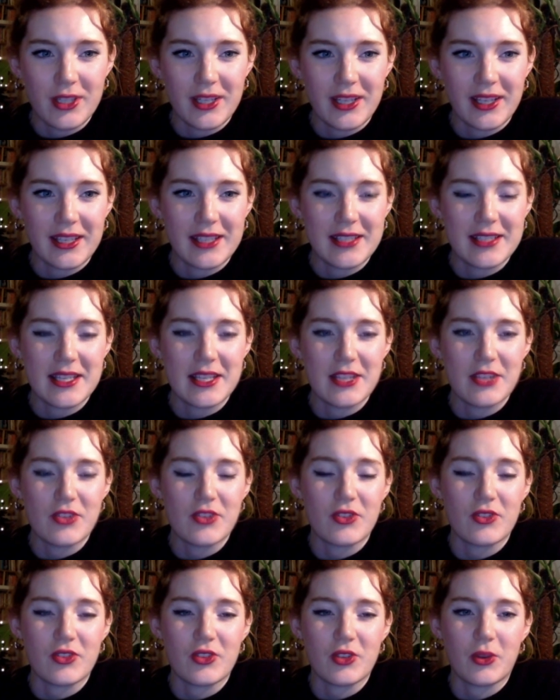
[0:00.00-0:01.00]
It continues
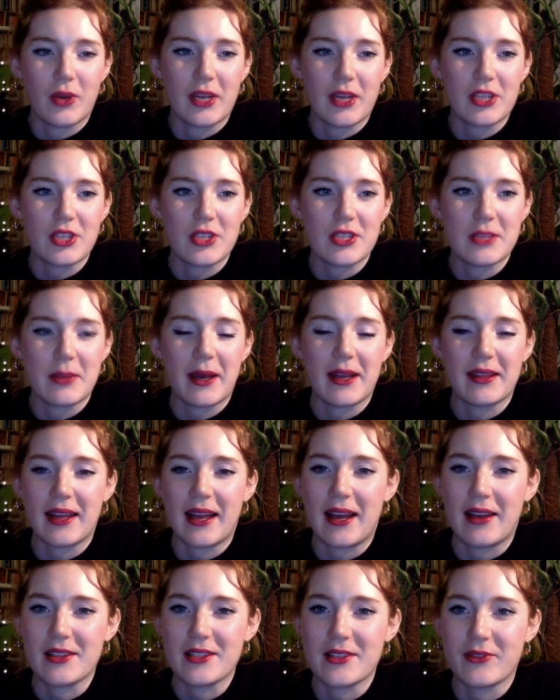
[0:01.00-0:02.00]
on to questions about the
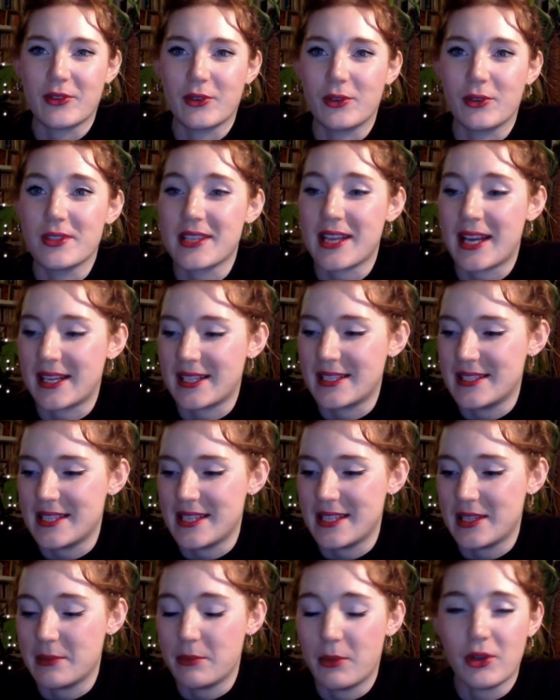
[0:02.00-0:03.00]
House of Lords and indeed
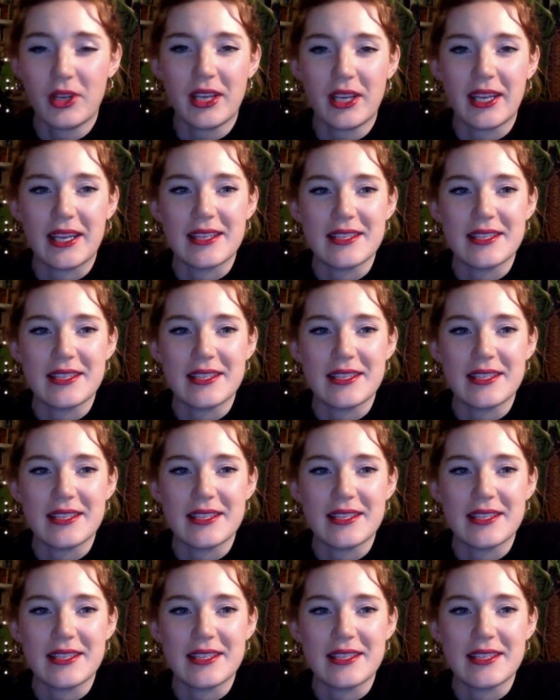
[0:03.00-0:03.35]
the monarchy.